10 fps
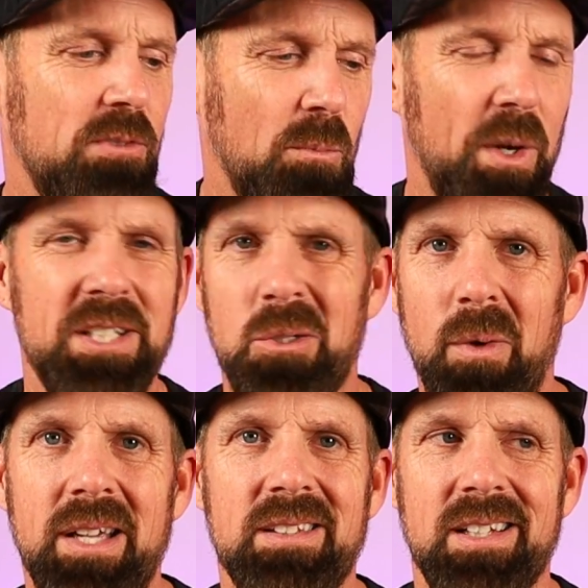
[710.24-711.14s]
from week to
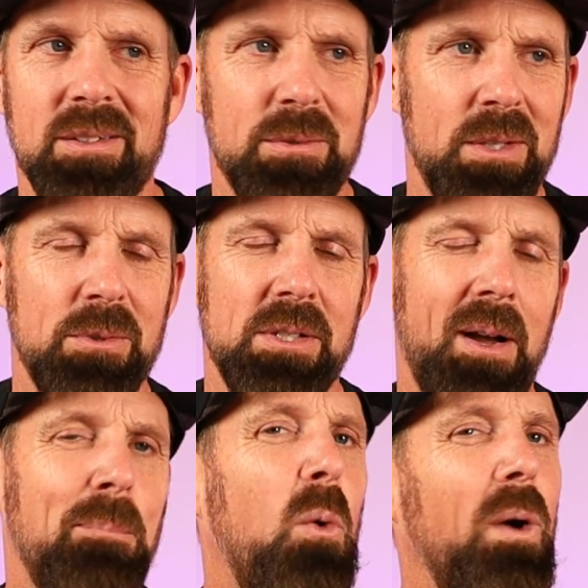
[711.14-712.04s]
week, that there was
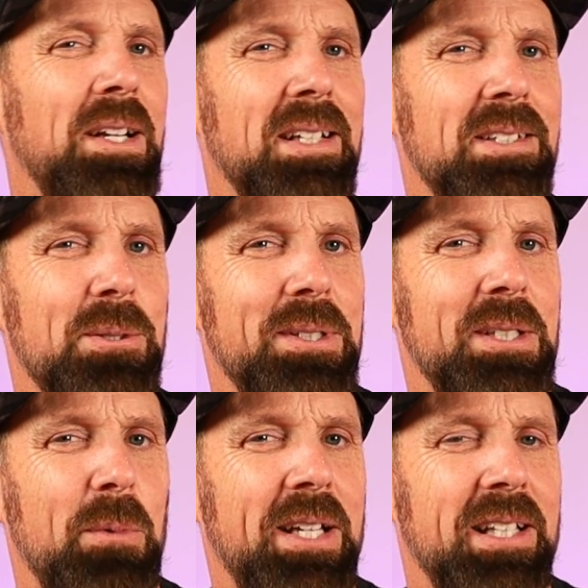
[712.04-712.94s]
a point in doing
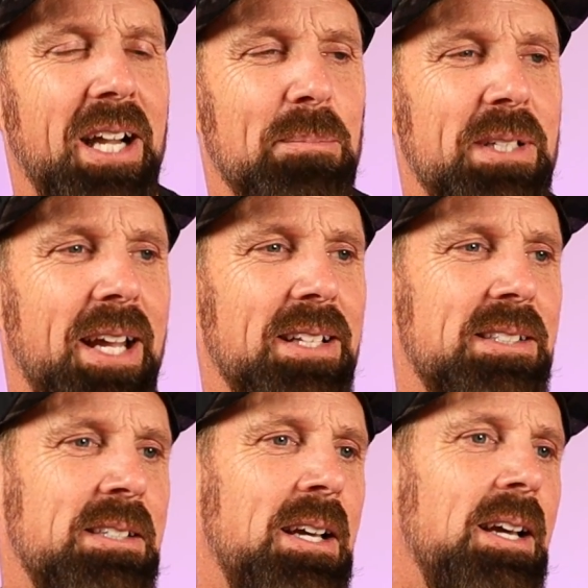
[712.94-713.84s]
the weekly
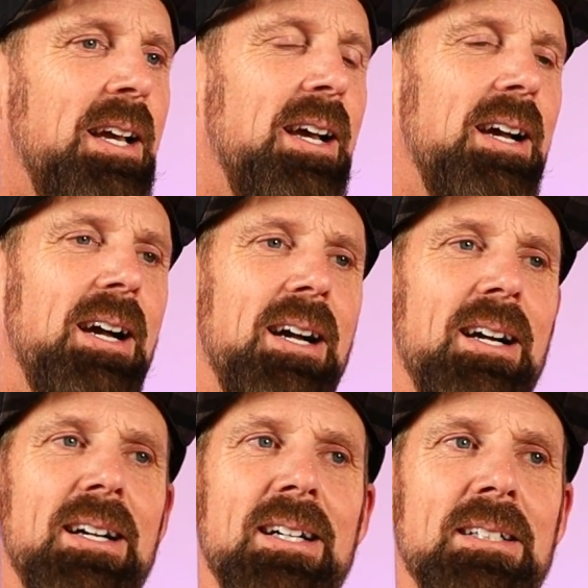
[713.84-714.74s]
updates.
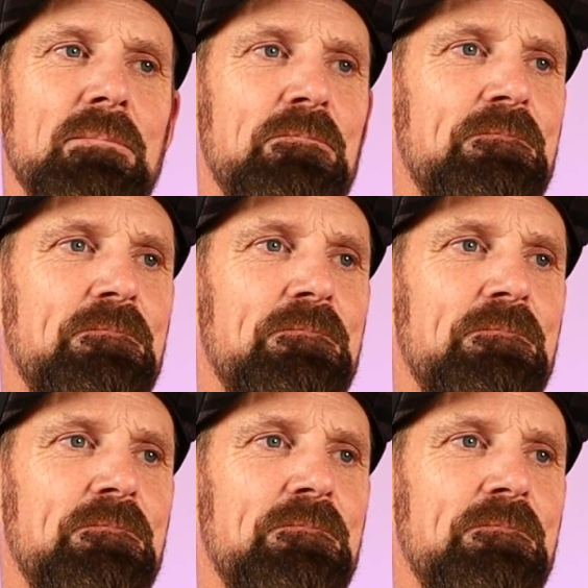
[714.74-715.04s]
So